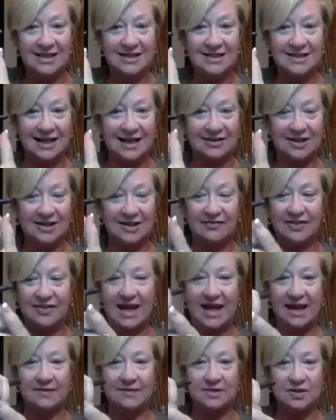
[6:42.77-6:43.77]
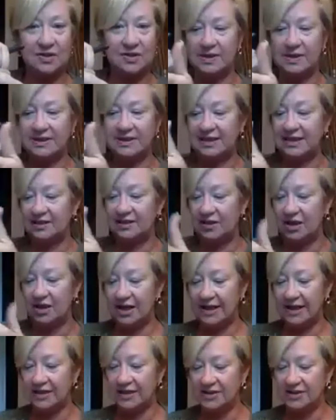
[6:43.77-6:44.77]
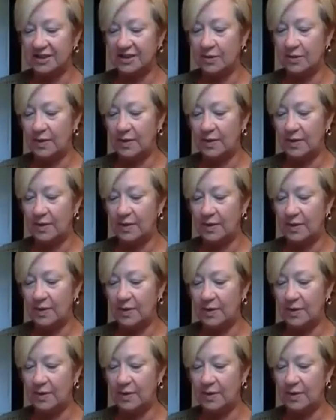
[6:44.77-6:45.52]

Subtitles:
I love that. You can twist it and lock it. So I